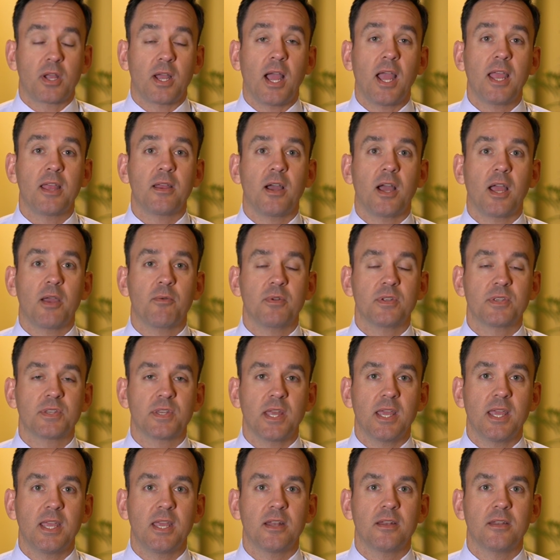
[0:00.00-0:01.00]
I would
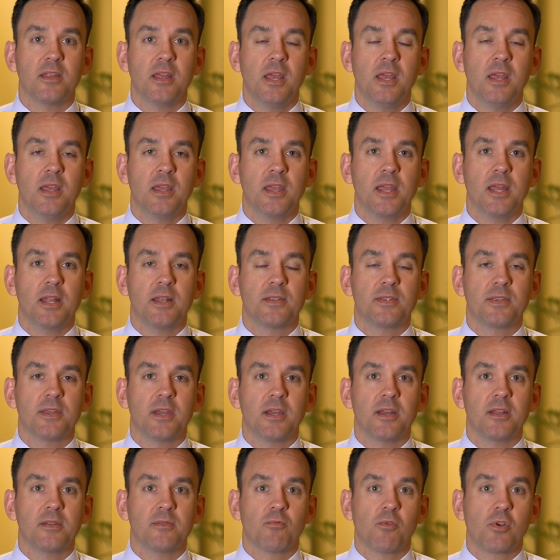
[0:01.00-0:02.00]
say, and it
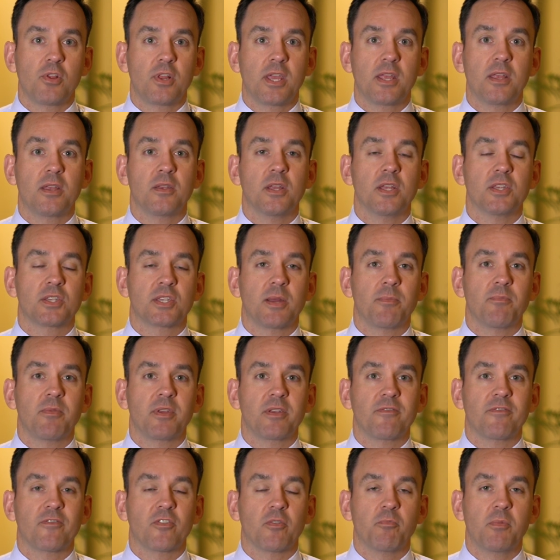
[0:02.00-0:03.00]
really is
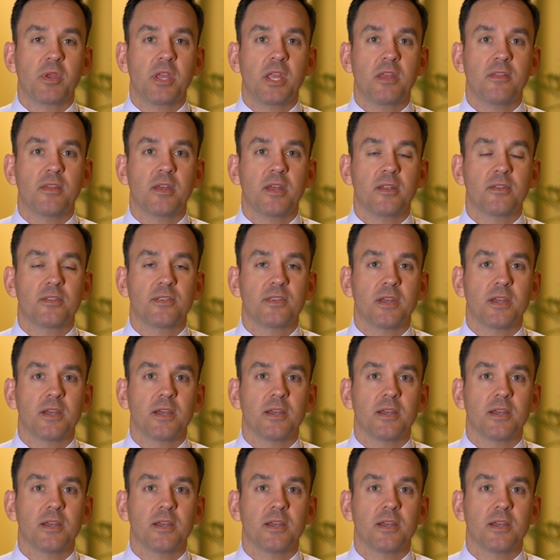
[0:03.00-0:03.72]
something for me that